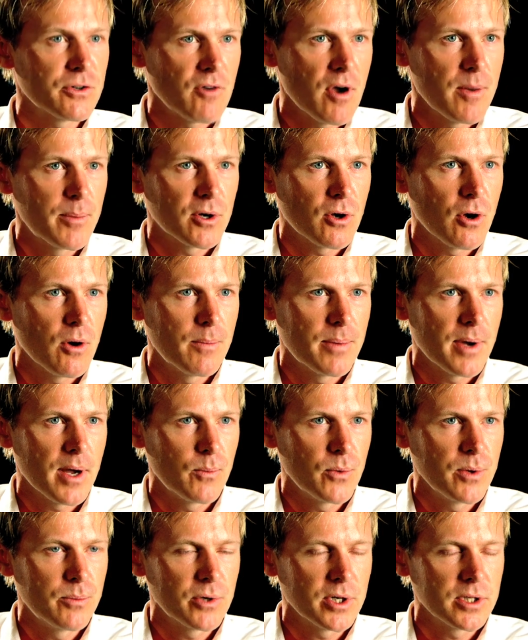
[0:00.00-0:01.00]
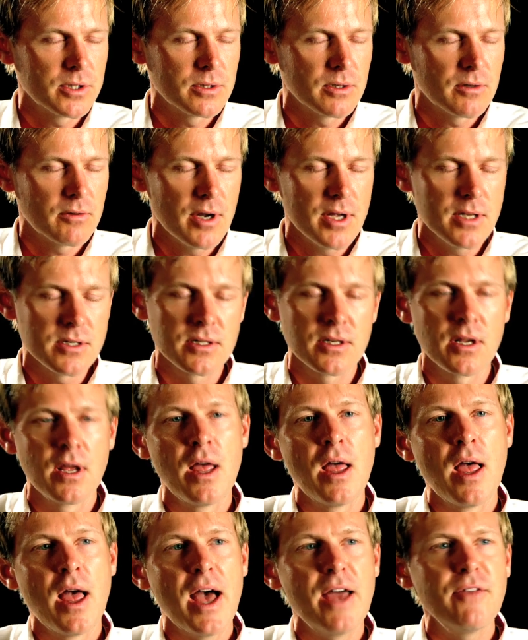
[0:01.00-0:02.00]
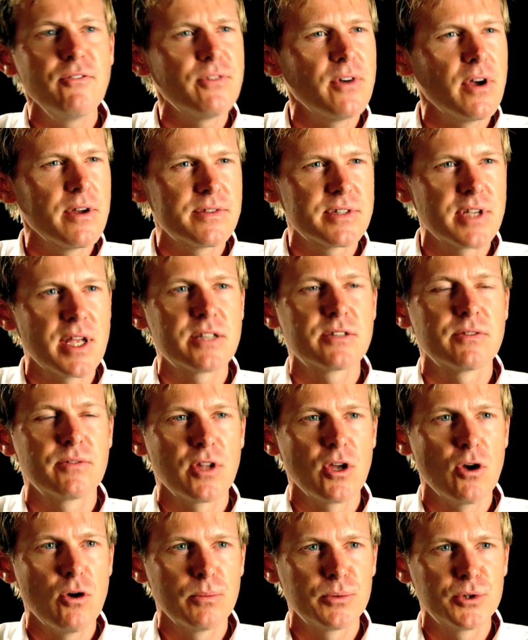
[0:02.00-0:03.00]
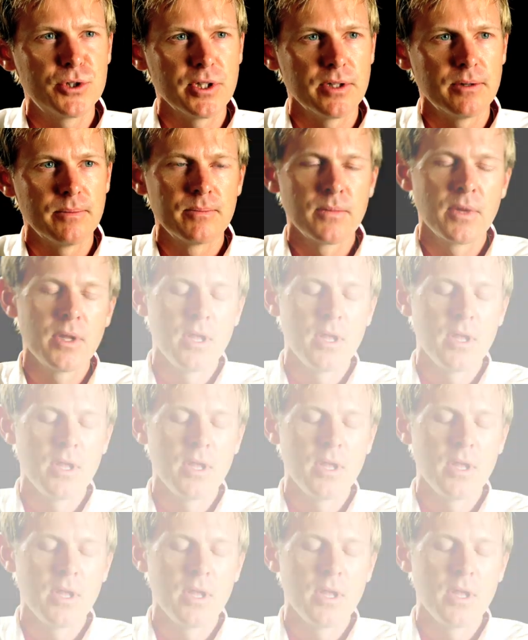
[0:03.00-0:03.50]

rubber compound we bring to a race, and 5 sets of the option.